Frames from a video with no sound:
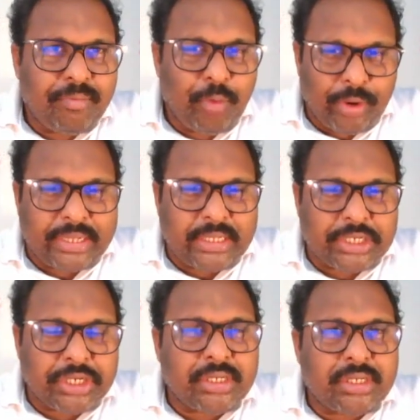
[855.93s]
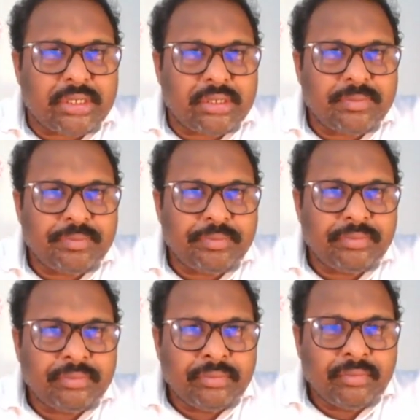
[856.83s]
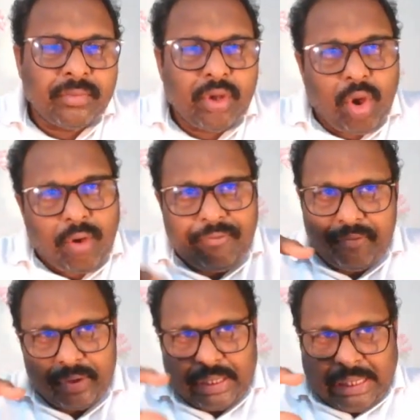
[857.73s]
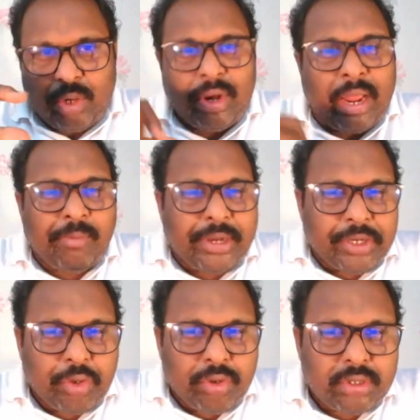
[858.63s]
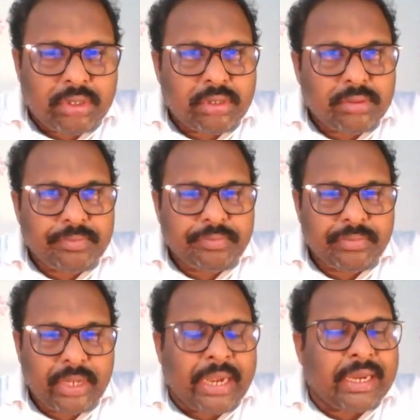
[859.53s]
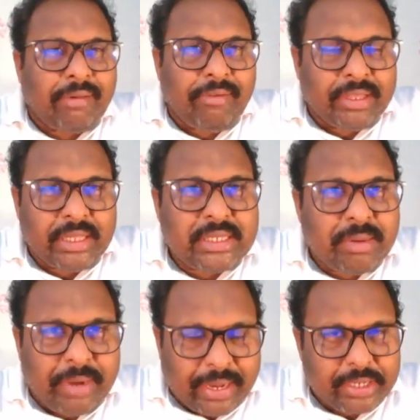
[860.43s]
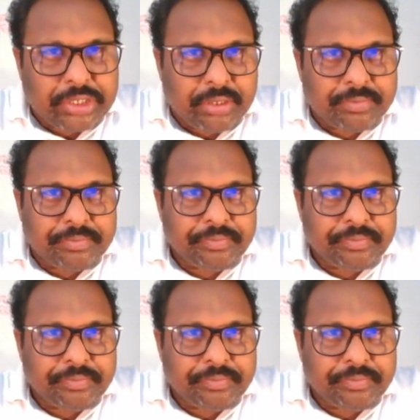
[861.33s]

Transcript: polarizations of equal amplitudes and traveling in the same direction.